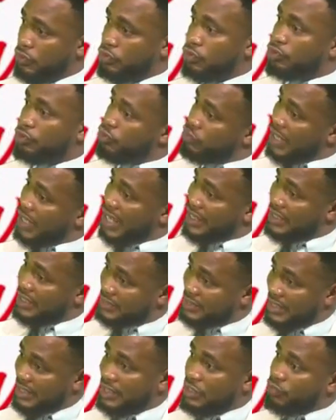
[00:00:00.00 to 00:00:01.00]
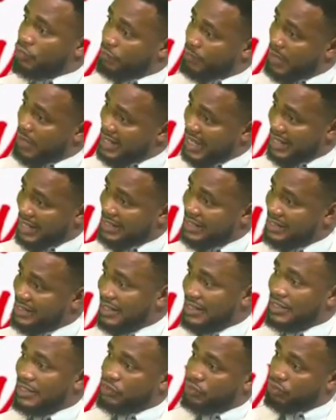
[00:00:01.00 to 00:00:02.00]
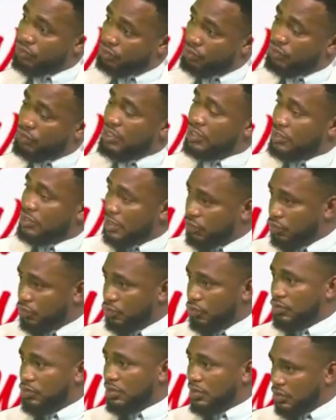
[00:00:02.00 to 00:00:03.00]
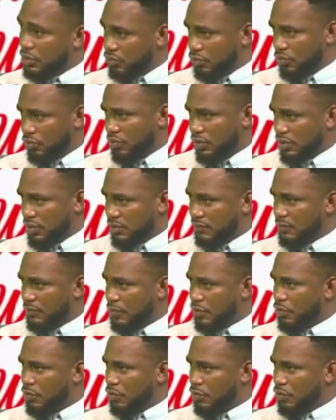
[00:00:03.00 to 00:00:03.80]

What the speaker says: should use an incense, they should burn an incense, they should do this, they should do this, they should do this.